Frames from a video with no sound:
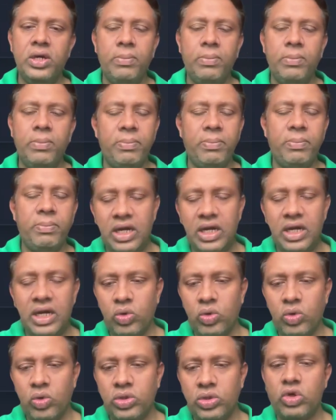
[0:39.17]
personal
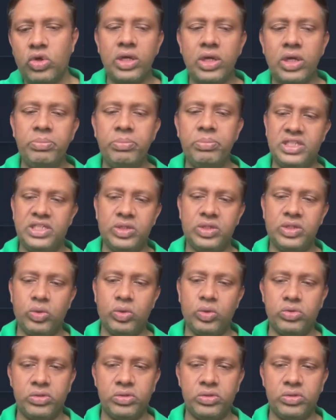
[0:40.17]
growth or a business growth.